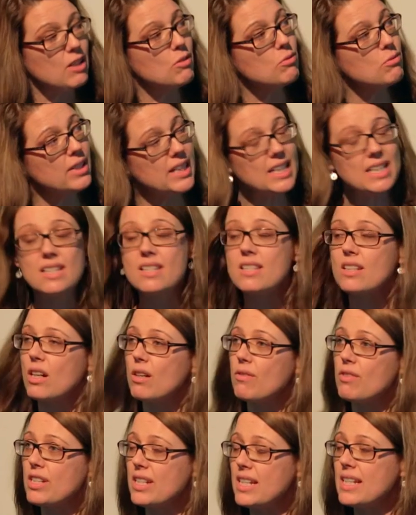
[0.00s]
He
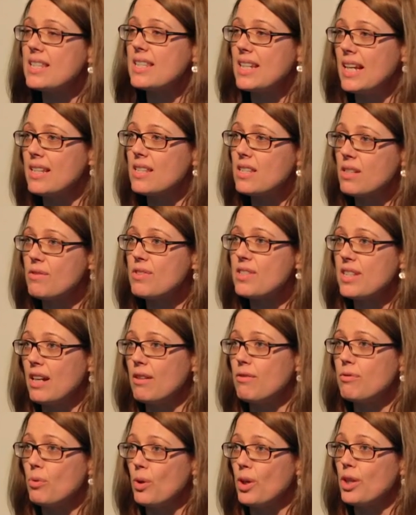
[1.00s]
rediscovered his sense of
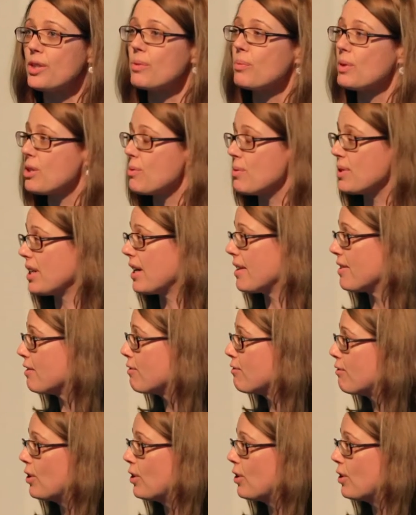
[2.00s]
self-worth, which was on the